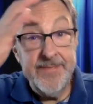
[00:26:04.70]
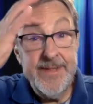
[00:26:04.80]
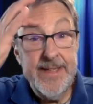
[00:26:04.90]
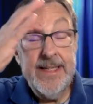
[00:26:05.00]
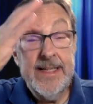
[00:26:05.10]

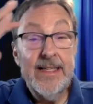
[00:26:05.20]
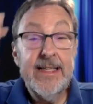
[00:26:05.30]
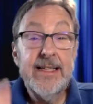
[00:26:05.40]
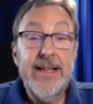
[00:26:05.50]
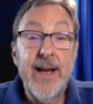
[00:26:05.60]
Yeah.
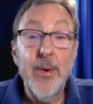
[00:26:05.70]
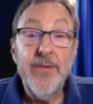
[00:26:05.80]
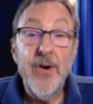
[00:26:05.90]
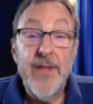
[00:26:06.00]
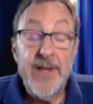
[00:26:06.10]
Yeah, we've
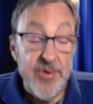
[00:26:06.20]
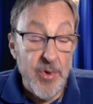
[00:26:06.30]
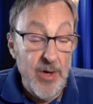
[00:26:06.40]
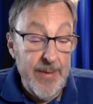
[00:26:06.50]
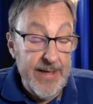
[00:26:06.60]
heard that
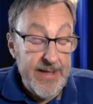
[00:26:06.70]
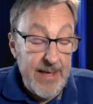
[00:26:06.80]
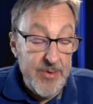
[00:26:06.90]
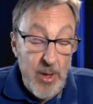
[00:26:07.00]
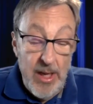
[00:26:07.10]
story many
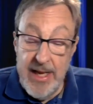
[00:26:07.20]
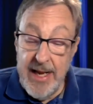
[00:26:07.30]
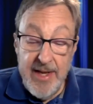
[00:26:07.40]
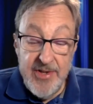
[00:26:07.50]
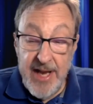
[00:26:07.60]
times. Well,
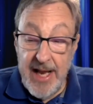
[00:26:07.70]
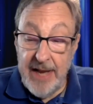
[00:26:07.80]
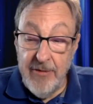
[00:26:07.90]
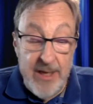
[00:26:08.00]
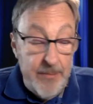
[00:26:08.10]
Sal, I
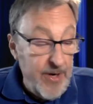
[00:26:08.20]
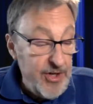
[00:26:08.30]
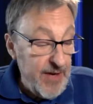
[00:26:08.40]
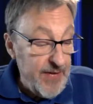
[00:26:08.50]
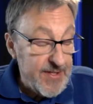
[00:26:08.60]
really
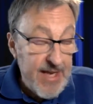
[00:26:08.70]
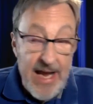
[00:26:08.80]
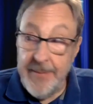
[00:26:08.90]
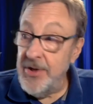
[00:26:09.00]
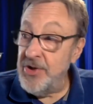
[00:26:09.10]
appreciate the
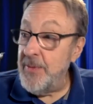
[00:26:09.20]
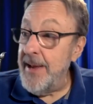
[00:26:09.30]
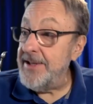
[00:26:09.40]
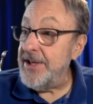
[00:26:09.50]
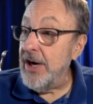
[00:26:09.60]
time you
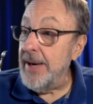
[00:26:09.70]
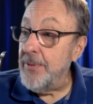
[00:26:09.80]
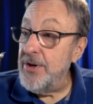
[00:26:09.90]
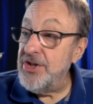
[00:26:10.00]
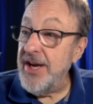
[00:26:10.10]
spent here. I
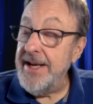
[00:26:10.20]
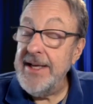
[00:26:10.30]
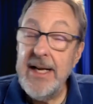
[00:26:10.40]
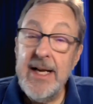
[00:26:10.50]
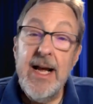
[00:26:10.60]
appreciate
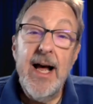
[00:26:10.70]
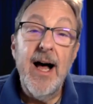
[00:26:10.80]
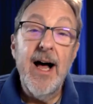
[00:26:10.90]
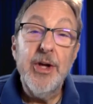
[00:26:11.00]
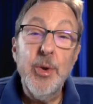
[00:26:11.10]

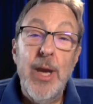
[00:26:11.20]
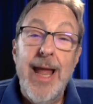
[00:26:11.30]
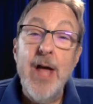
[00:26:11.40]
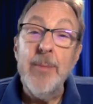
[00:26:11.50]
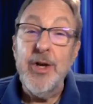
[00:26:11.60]
uh, you
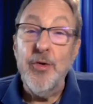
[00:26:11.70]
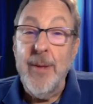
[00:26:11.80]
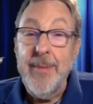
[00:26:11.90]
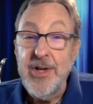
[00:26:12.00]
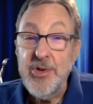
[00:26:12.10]
allowing me to
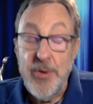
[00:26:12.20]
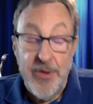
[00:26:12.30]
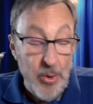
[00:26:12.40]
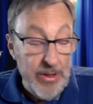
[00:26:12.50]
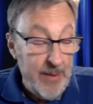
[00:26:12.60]
reminisce with
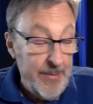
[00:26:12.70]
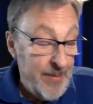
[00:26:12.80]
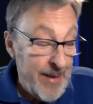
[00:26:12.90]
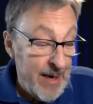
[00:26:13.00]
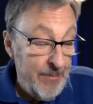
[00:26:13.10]
you a little bit
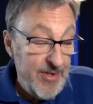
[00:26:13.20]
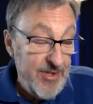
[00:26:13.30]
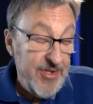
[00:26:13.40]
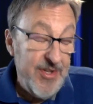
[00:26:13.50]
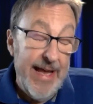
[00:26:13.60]
about a
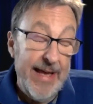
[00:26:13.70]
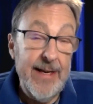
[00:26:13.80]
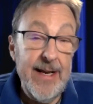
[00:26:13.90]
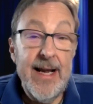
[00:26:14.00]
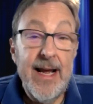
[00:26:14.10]
business that
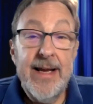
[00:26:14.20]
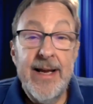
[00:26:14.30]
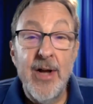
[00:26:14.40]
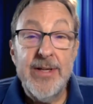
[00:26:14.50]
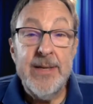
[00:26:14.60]
you
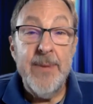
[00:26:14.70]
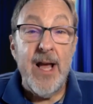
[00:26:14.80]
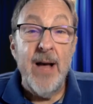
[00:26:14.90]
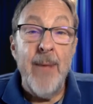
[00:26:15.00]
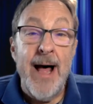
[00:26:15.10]
know, it didn't
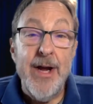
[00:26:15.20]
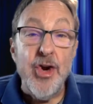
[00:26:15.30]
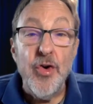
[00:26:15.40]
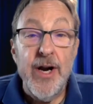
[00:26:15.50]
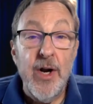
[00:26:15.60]
become my
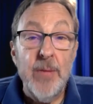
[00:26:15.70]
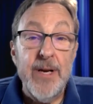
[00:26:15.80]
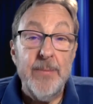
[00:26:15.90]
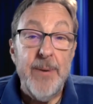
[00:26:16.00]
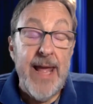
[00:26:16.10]
career, but
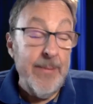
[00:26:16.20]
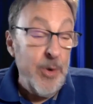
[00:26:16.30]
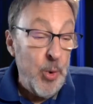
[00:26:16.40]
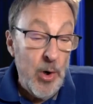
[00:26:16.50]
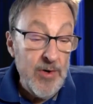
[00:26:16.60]
it became
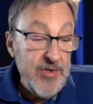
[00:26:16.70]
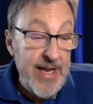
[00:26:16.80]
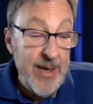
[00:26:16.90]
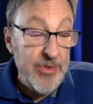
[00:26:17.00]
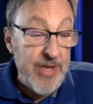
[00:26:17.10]
yours,
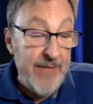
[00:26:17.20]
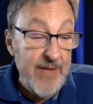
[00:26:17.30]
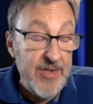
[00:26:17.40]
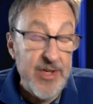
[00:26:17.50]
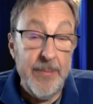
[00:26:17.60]
and it was
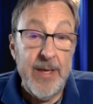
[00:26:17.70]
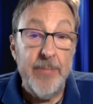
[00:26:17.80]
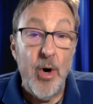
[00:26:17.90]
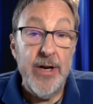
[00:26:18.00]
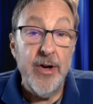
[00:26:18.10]
obviously a big
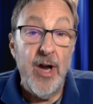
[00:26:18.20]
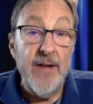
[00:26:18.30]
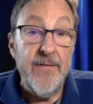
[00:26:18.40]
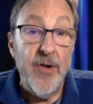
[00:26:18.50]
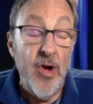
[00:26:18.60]
part of your
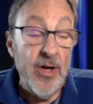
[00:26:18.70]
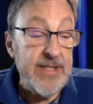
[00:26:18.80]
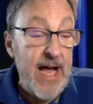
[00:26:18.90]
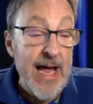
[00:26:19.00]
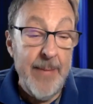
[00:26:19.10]
life for a long
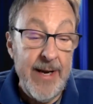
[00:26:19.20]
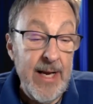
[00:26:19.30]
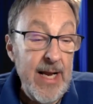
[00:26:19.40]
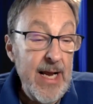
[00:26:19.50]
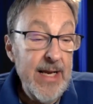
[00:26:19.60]
time. And
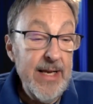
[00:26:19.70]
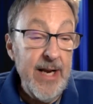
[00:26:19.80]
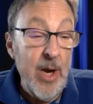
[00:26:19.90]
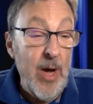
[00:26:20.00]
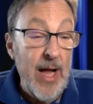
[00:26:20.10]
you
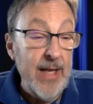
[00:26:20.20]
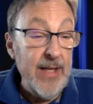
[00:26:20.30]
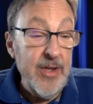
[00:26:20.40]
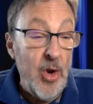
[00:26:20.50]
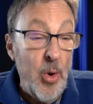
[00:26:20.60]
know, I'll
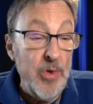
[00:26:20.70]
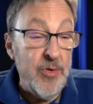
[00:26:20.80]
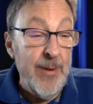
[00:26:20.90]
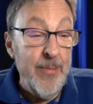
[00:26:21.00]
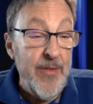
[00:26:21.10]
you'll always
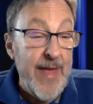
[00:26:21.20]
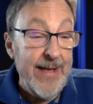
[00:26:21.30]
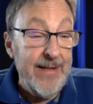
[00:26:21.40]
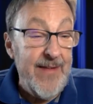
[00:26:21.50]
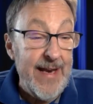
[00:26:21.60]
remember
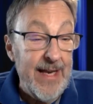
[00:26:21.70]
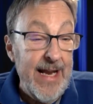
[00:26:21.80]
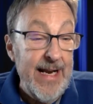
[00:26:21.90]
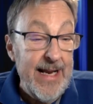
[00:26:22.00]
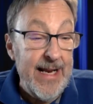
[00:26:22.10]
that that
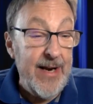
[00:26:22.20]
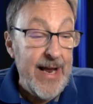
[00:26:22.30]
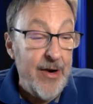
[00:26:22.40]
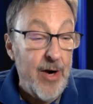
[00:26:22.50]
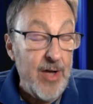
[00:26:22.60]
lady and,
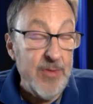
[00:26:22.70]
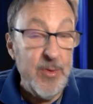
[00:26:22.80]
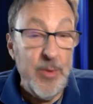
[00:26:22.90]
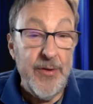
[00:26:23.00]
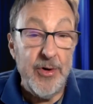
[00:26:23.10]
and her husband
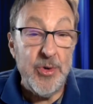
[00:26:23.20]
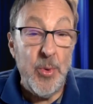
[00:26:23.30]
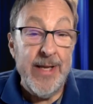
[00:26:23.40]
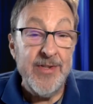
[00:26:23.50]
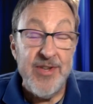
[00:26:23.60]
with their
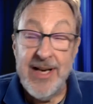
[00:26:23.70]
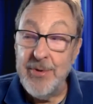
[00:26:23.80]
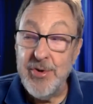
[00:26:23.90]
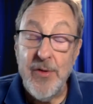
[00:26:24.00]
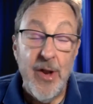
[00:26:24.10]
twins, and I'm
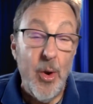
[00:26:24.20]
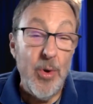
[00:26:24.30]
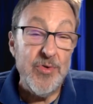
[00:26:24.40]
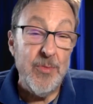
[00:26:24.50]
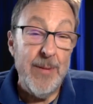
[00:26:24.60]
sure they'll
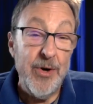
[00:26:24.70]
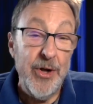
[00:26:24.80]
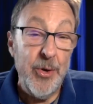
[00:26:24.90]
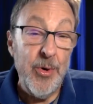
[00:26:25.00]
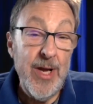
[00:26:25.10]
always remember
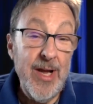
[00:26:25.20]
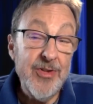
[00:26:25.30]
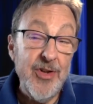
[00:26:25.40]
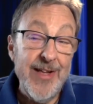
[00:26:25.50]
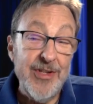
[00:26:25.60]
you.
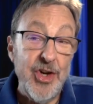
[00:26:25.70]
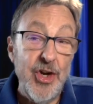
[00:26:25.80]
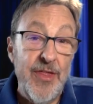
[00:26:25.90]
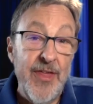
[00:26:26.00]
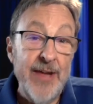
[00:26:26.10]
So that's a
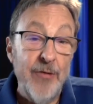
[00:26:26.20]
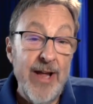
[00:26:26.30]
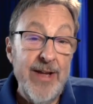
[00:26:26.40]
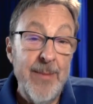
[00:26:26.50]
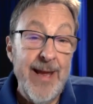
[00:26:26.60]
good thing,
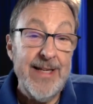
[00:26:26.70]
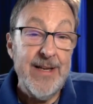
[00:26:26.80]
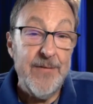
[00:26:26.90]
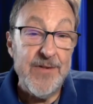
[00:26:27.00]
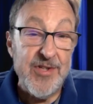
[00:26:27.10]
right? You made a
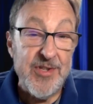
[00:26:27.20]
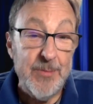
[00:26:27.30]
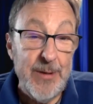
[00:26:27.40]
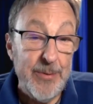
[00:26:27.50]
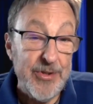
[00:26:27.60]
difference in some
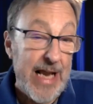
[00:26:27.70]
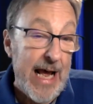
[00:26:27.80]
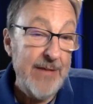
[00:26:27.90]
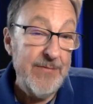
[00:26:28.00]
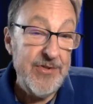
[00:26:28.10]
people's
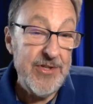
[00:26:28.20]
lives.